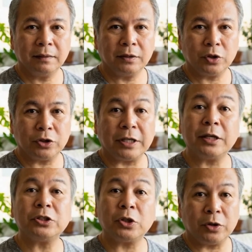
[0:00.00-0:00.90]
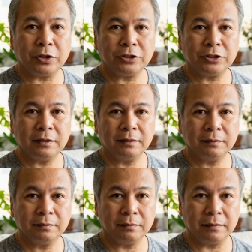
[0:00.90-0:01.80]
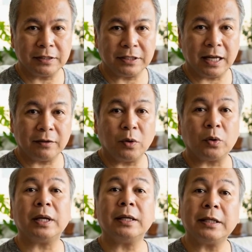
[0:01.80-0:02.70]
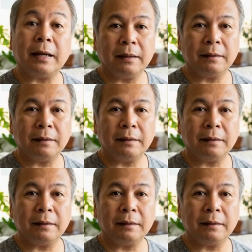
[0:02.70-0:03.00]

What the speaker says: Nursing students, stay focused,